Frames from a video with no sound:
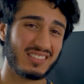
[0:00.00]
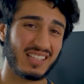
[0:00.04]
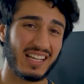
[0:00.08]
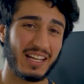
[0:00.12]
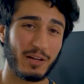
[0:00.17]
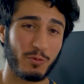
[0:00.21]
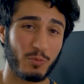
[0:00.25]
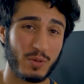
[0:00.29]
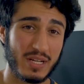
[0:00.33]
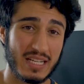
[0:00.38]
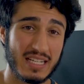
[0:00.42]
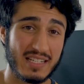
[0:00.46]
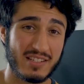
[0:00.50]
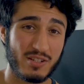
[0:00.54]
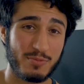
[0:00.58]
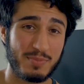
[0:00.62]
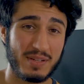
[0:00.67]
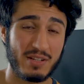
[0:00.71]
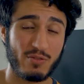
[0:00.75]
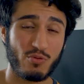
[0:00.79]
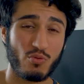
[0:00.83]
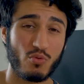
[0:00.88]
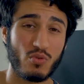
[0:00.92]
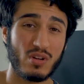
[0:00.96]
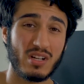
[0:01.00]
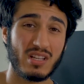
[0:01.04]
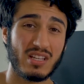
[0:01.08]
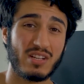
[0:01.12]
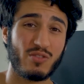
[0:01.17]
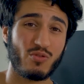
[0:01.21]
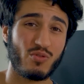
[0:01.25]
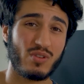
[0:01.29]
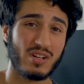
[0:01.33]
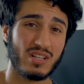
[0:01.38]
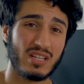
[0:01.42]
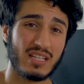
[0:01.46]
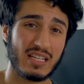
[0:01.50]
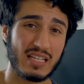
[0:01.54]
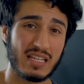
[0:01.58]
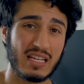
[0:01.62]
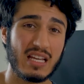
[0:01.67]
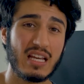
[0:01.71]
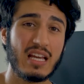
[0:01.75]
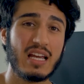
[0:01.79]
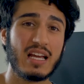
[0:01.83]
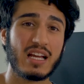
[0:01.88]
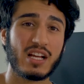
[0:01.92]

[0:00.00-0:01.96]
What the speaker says: and we need to be really, really